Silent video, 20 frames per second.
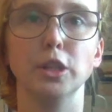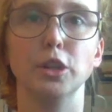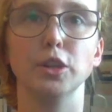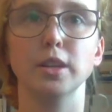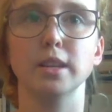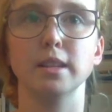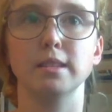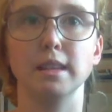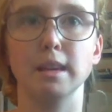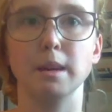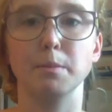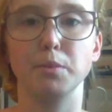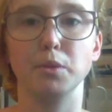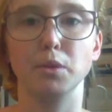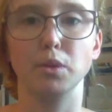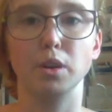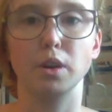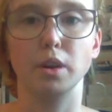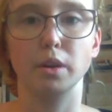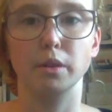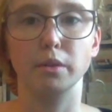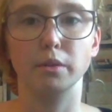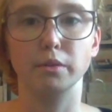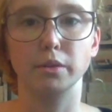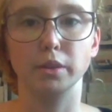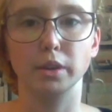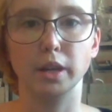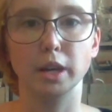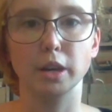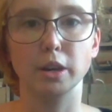example of
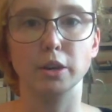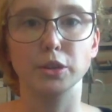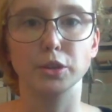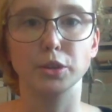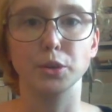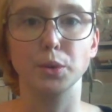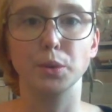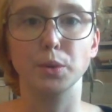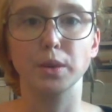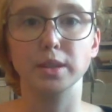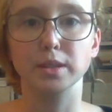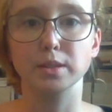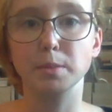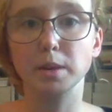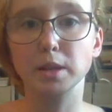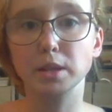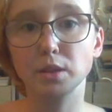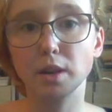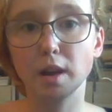a character who has mental